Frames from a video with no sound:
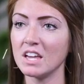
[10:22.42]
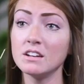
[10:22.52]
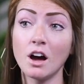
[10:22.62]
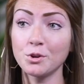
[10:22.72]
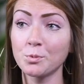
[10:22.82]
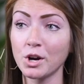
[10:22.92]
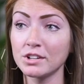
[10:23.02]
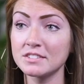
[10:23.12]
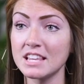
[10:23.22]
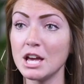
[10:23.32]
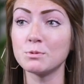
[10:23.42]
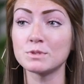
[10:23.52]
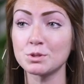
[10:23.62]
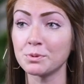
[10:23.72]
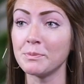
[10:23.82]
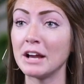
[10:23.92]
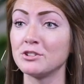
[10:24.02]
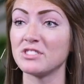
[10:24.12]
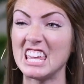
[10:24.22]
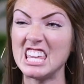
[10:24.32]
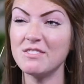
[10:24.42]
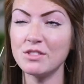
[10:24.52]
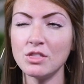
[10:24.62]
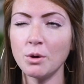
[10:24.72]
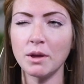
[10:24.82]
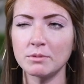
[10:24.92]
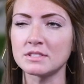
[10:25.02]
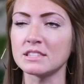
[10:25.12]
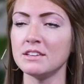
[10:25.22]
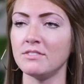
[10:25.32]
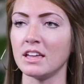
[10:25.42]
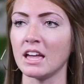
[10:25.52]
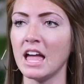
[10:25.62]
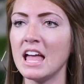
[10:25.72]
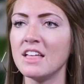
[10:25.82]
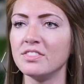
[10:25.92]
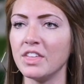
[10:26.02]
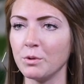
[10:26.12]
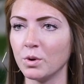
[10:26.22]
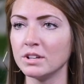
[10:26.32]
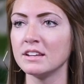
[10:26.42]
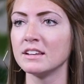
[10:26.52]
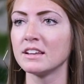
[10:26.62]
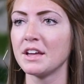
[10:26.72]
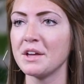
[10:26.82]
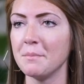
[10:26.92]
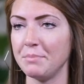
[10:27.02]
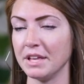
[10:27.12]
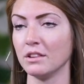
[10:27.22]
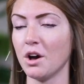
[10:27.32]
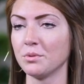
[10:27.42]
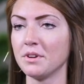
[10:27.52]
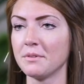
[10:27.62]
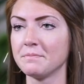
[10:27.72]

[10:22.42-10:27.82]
In other words, it was a reminder that even though he was leaving, they wouldn't be alone.